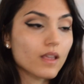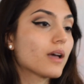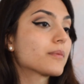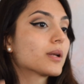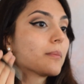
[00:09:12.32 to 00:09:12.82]

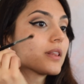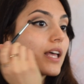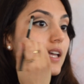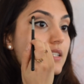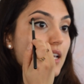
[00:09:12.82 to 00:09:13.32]
I'm going to
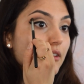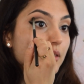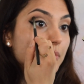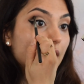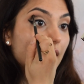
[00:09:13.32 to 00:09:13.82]
blend out the
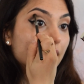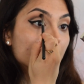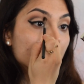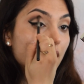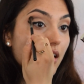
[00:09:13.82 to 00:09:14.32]
black
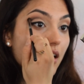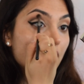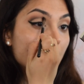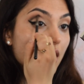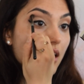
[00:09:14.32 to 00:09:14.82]

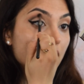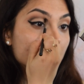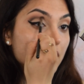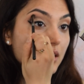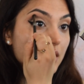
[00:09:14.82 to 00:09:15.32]
a
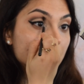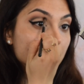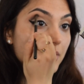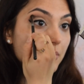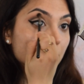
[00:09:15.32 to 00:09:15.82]
little
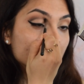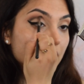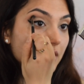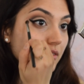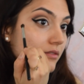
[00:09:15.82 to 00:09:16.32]
bit
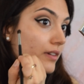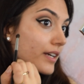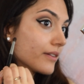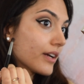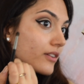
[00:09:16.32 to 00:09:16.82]
more
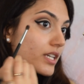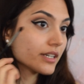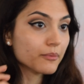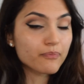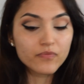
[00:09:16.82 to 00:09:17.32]
right around here,
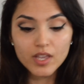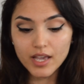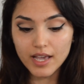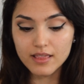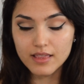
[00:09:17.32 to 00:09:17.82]

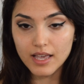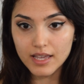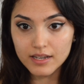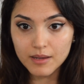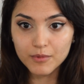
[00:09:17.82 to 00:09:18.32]
and
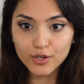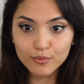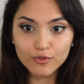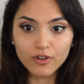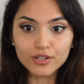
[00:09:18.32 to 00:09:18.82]
then I'm going to
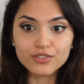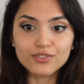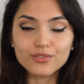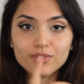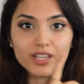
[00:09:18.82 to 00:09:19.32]
move on
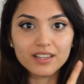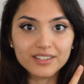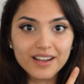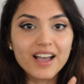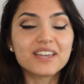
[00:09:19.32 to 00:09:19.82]
to the
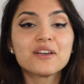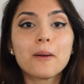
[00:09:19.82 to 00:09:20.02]
other eye.